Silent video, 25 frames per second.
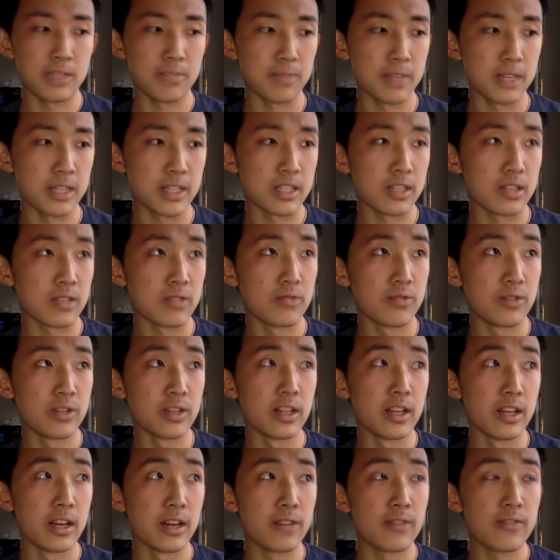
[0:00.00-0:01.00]
based on real
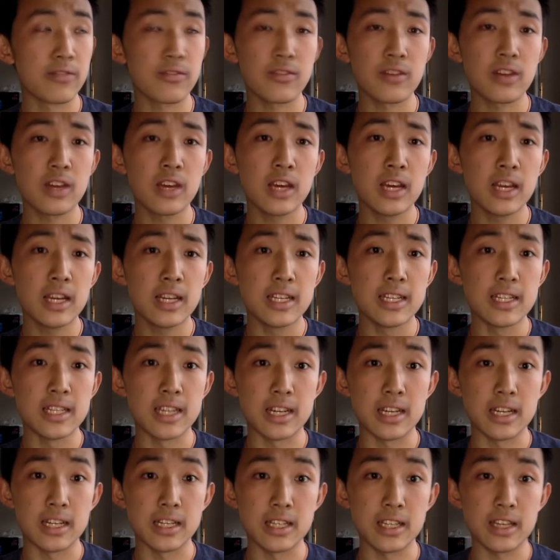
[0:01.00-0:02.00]
life
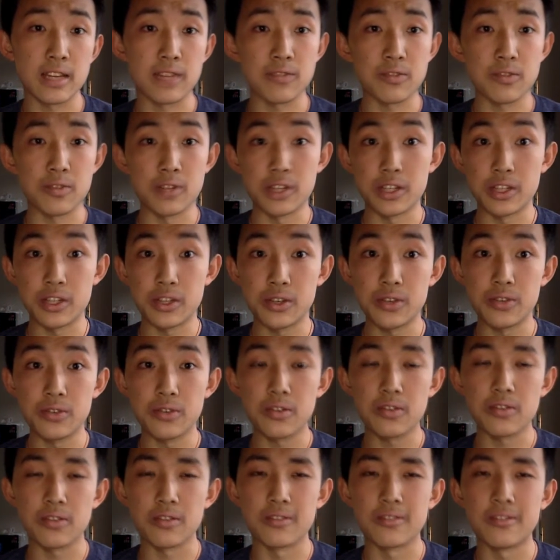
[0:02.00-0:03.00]
designs, F-22,
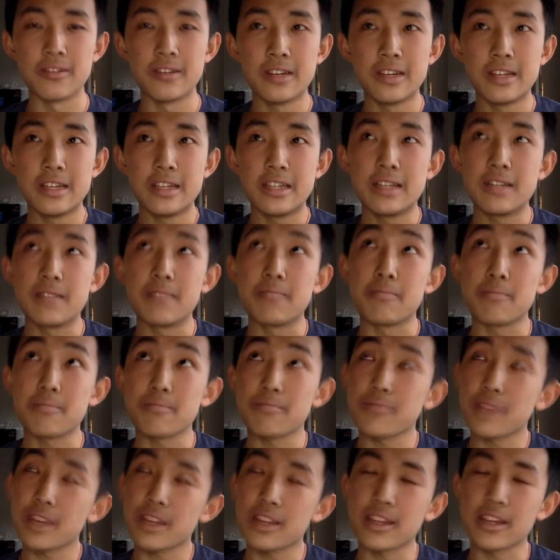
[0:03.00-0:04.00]
or
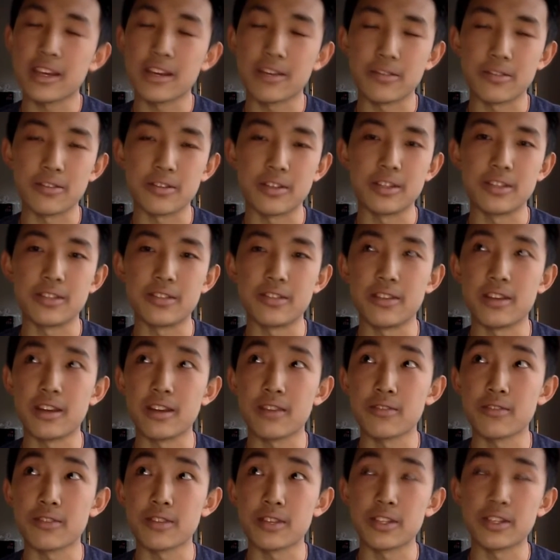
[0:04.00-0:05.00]
not the F-22. The
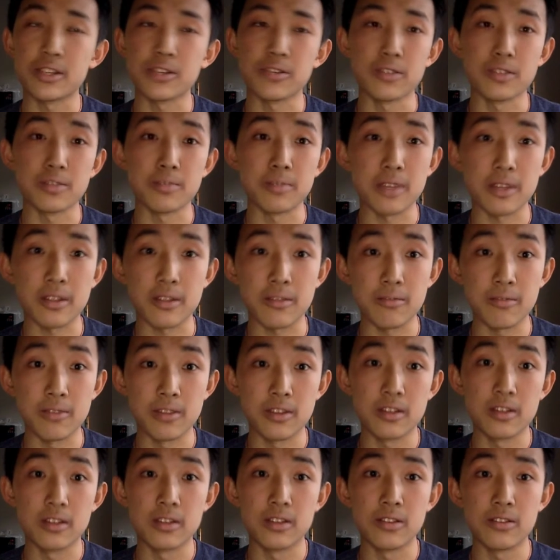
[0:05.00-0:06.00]
F-22 was made with
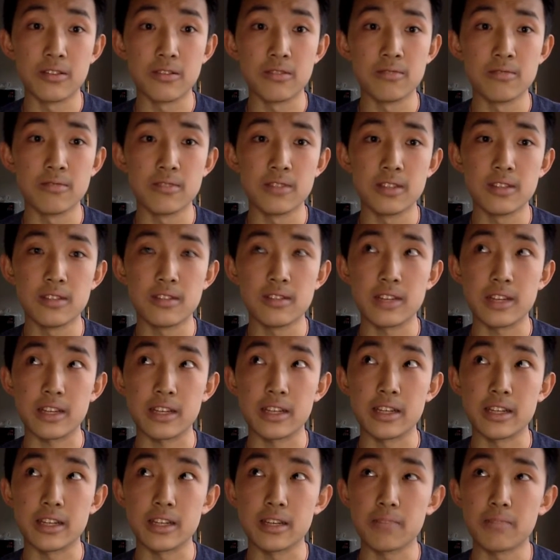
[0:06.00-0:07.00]
the new
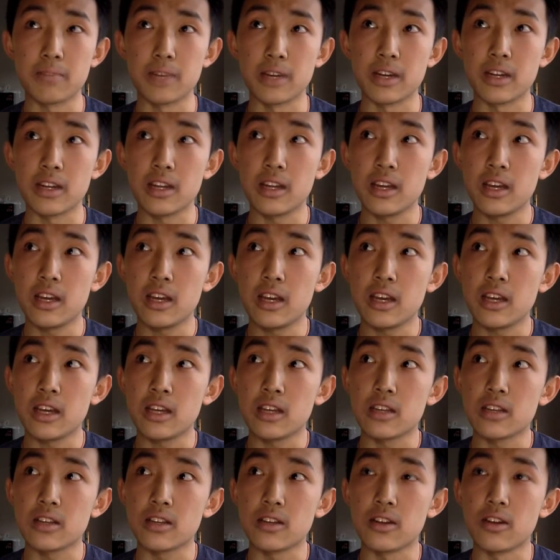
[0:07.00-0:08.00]
technique, but
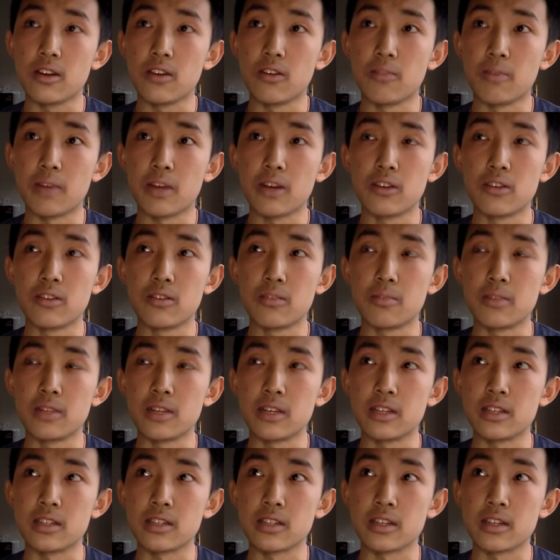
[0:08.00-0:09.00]
my older
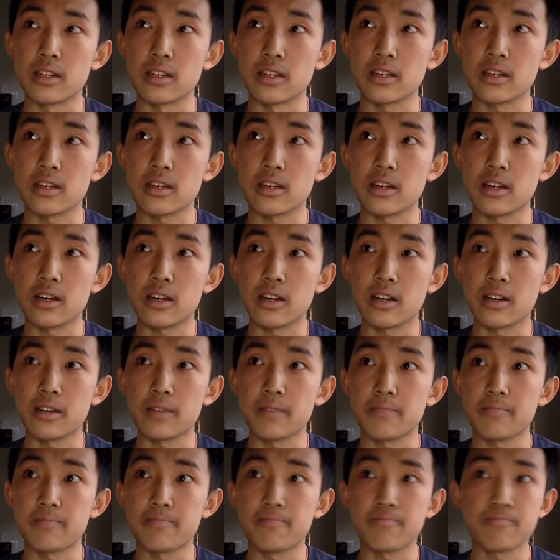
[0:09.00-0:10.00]
planes like
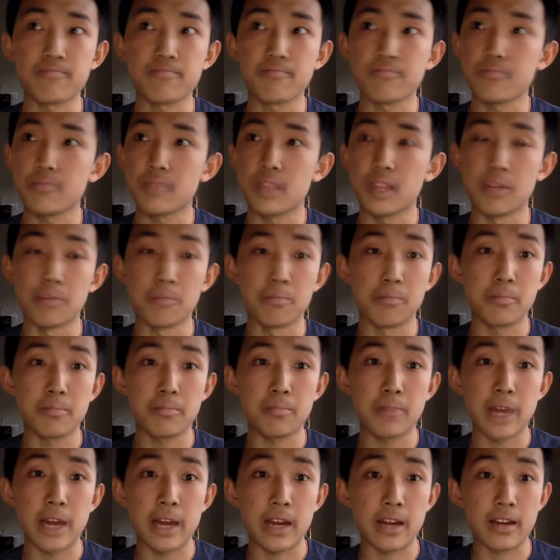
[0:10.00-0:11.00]
the
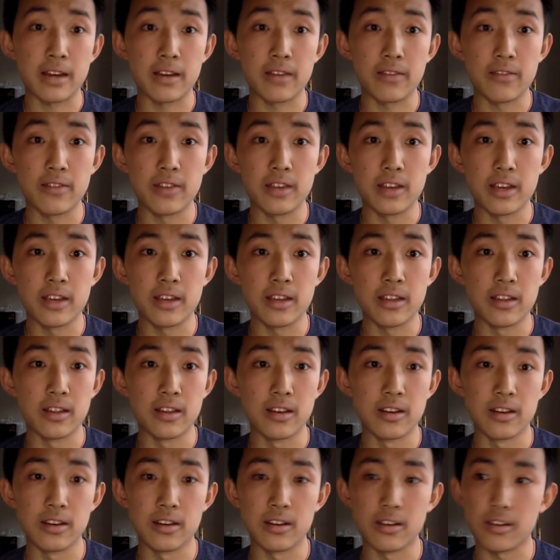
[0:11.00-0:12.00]
PAC FA,
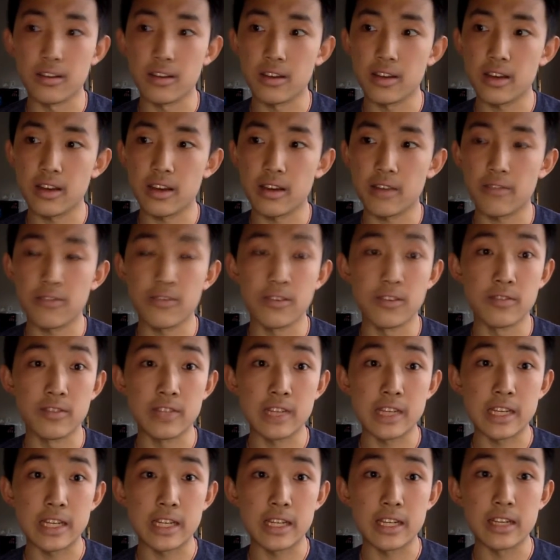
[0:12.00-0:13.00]
the
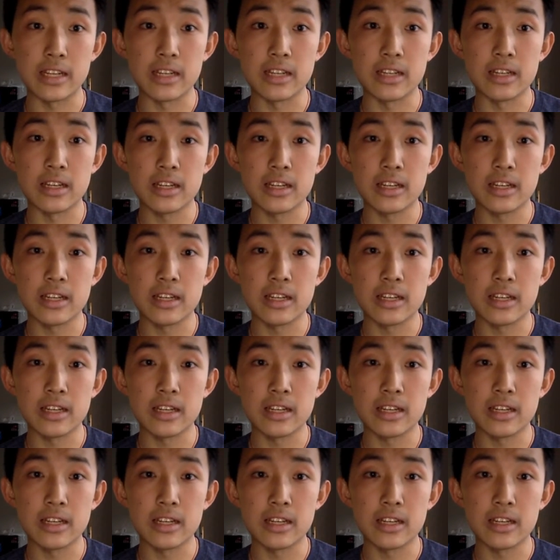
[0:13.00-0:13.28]
F-15,